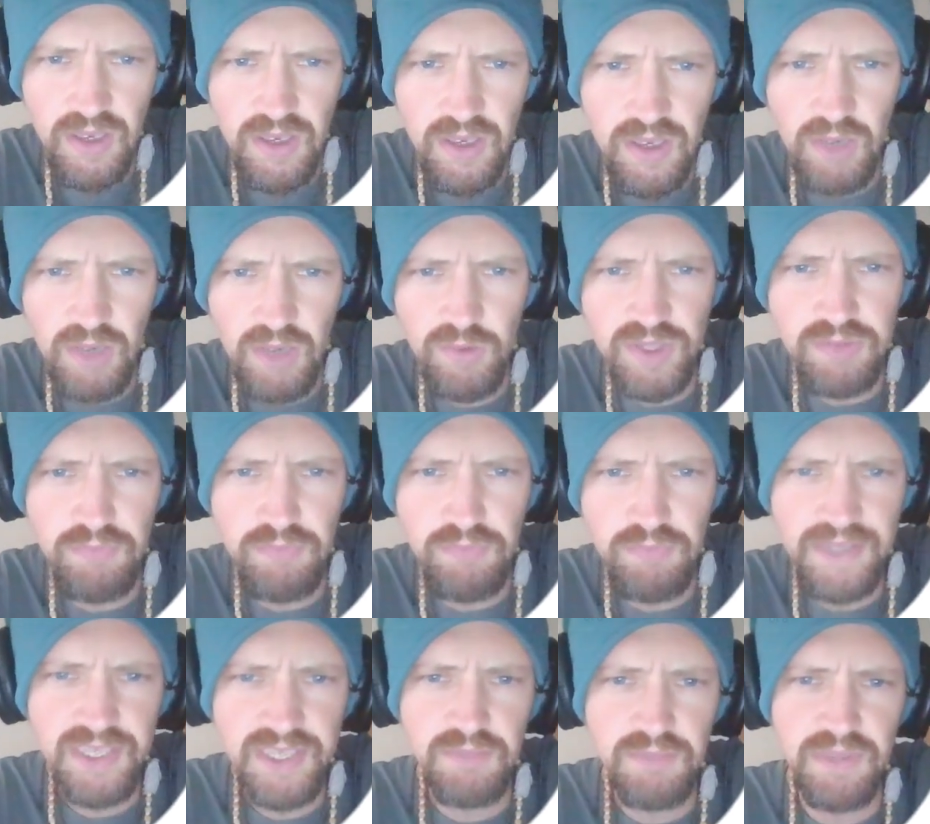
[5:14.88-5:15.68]
It was
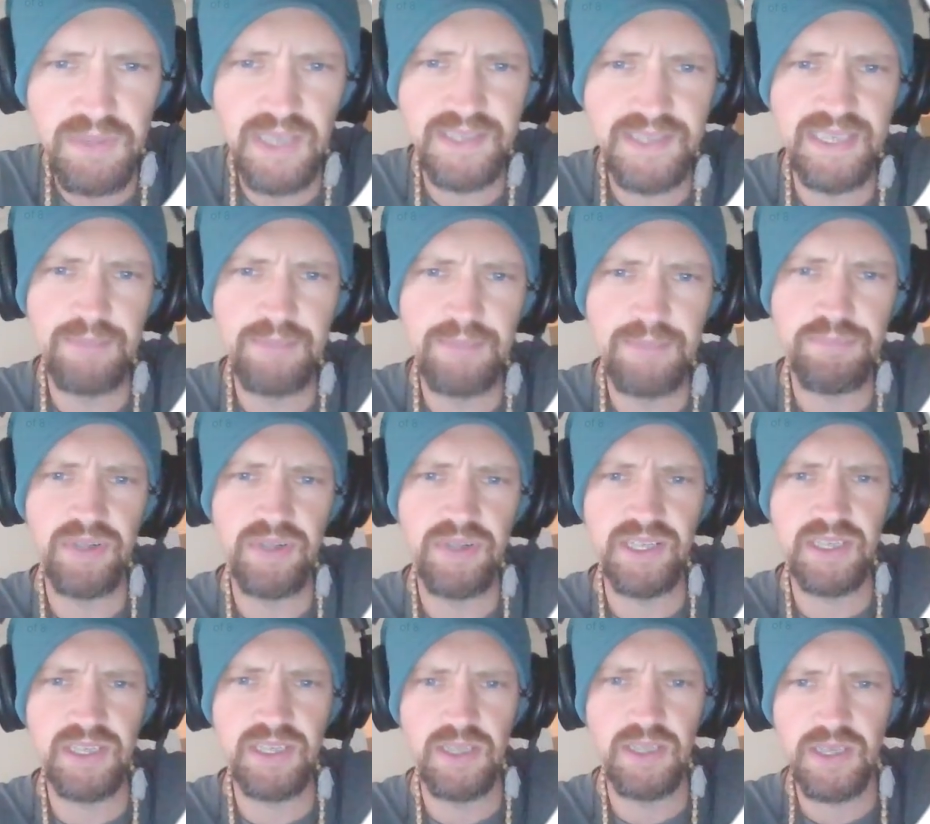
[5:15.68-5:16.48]
meant to be a
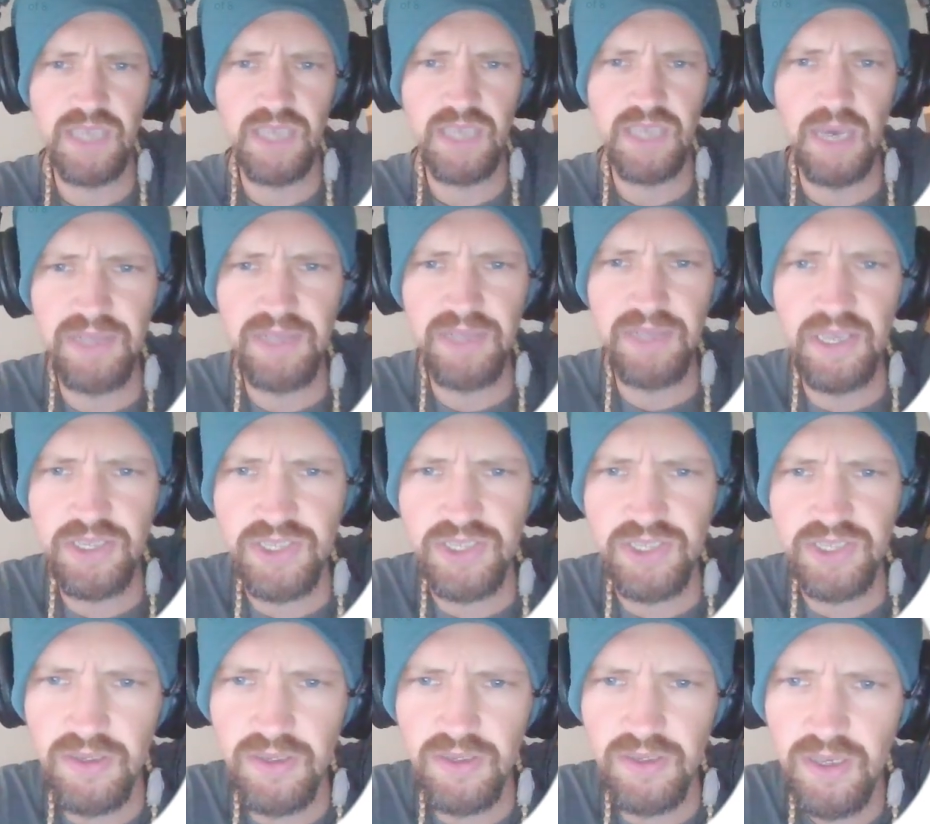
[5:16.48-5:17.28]
temporary
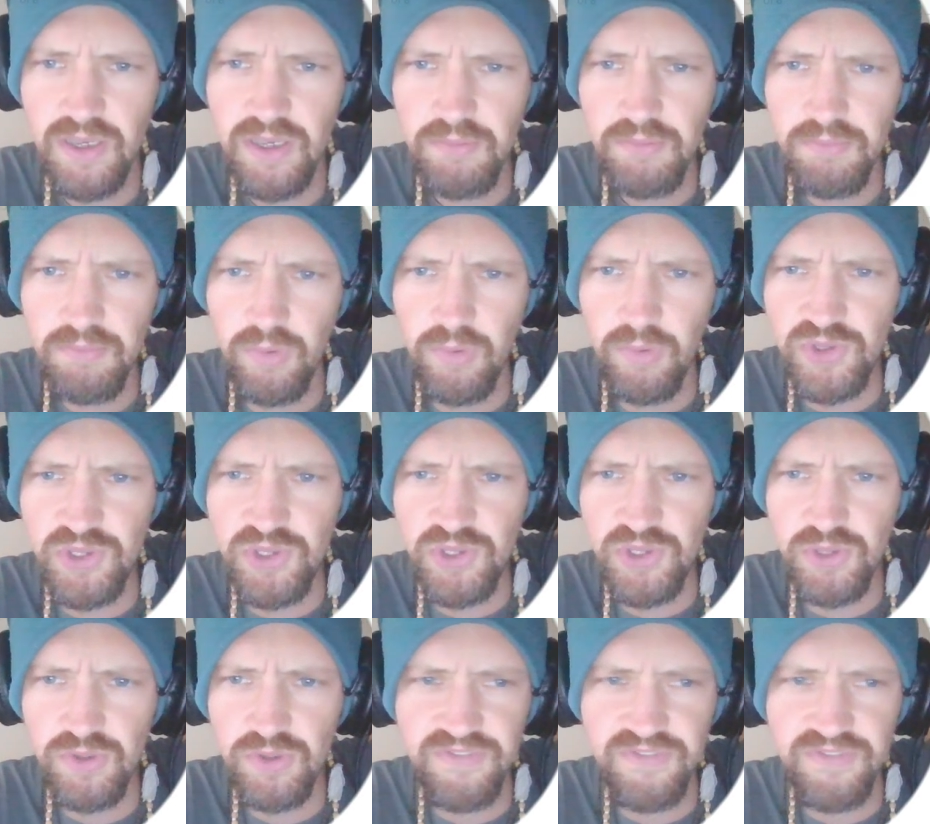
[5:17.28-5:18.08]
accommodation, but
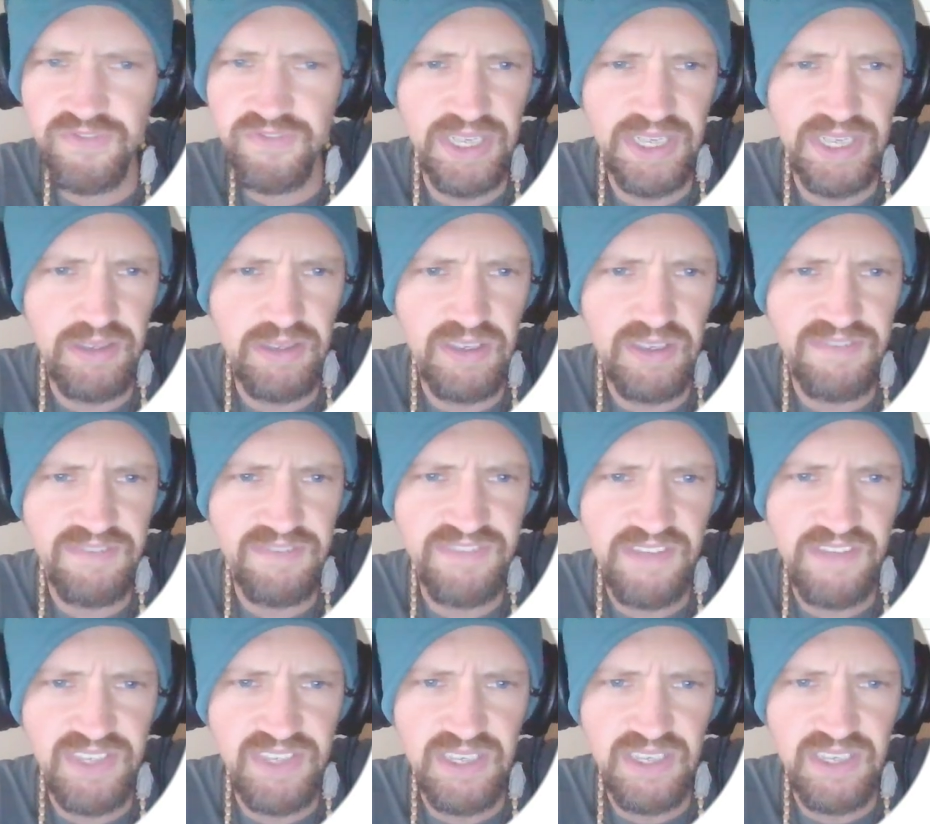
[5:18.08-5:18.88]
was used for nearly
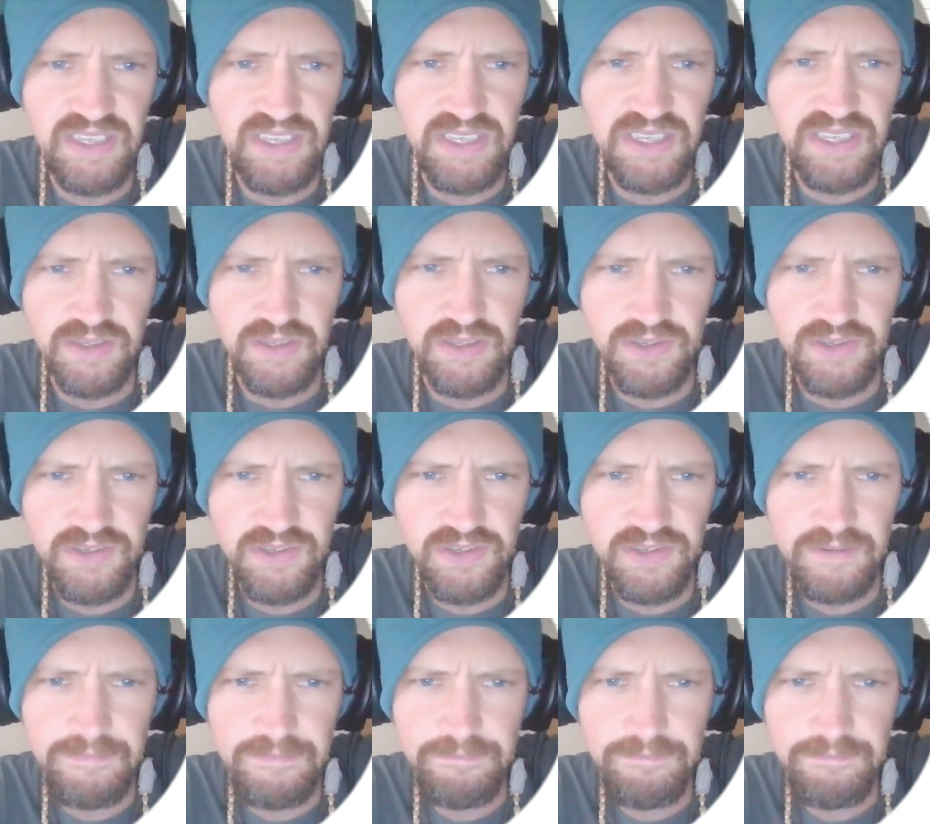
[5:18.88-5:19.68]
15
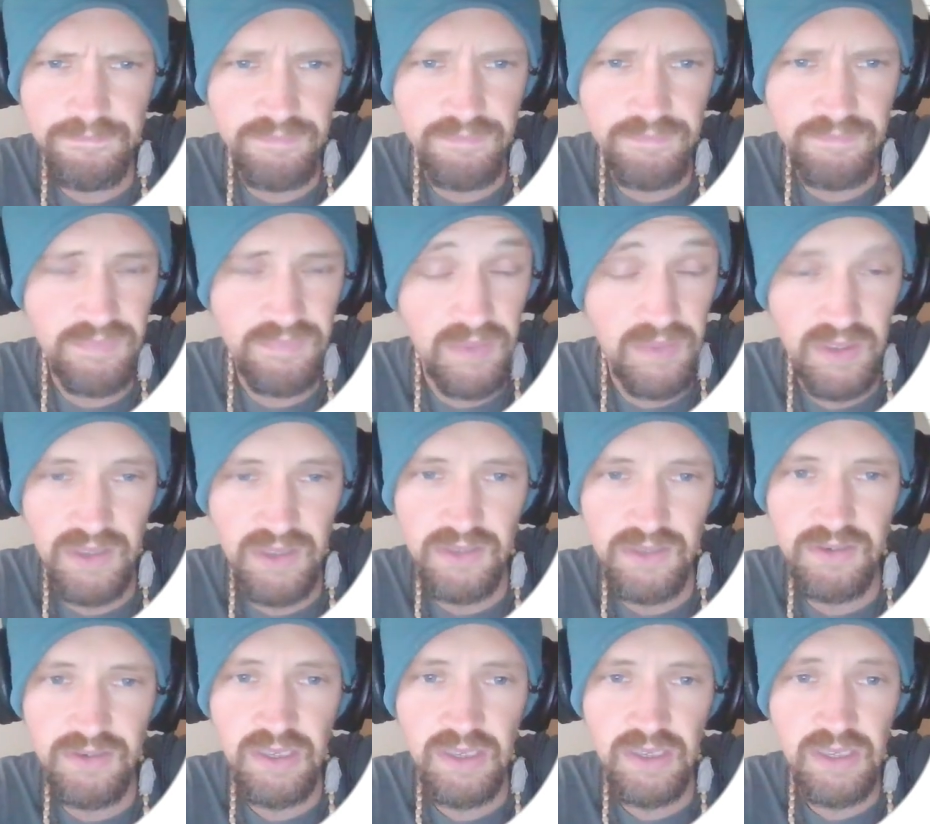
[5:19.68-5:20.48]
years.
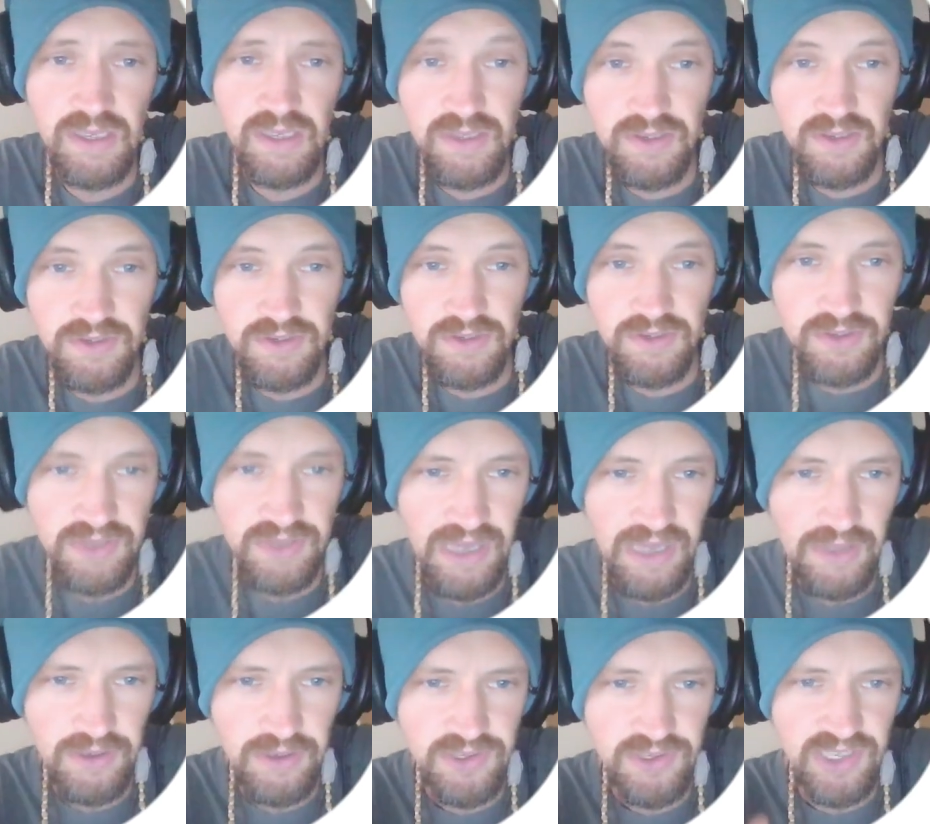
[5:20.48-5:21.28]
So
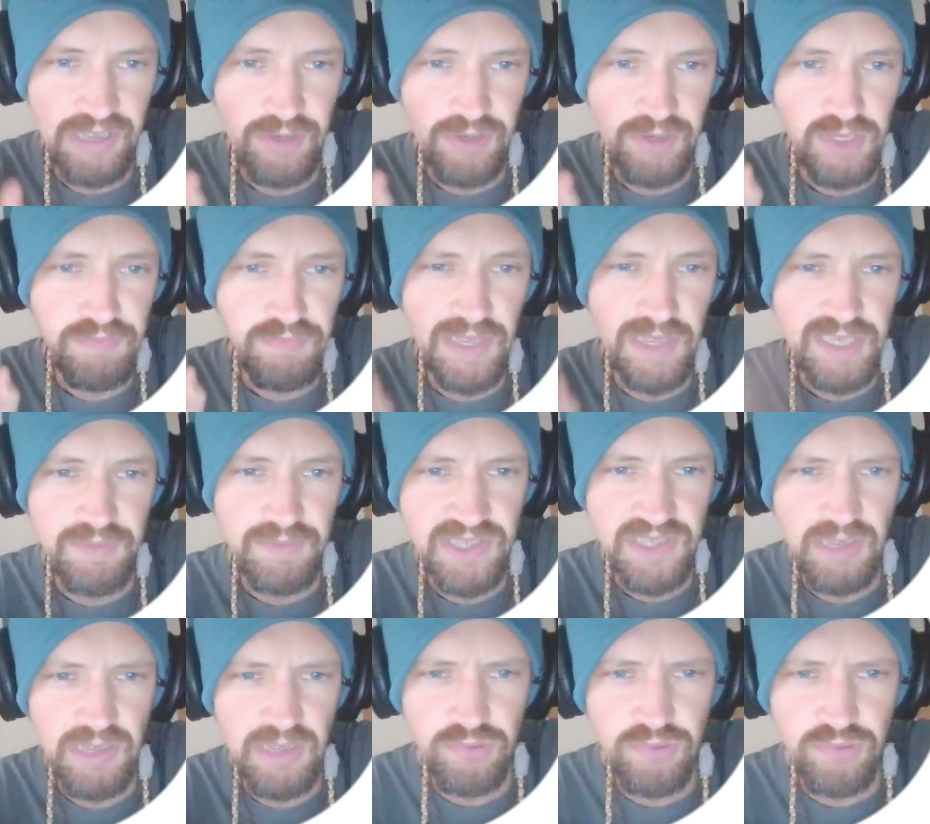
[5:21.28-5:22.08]
now they're saying it was meant to be
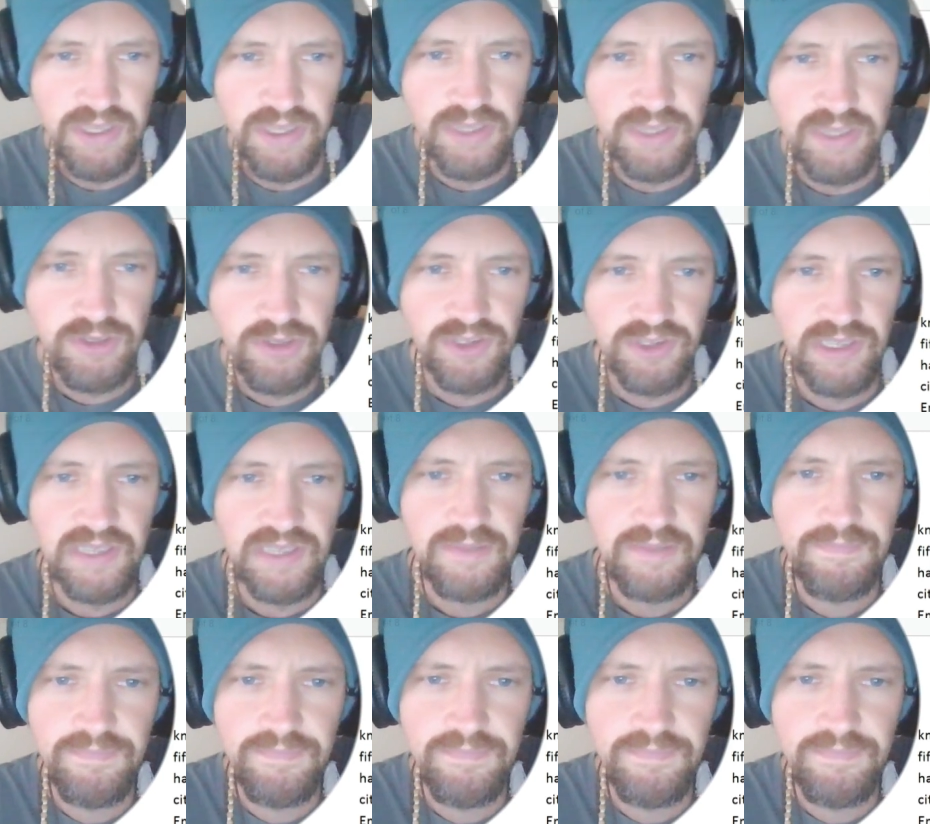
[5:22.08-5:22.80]
temporary. Interesting.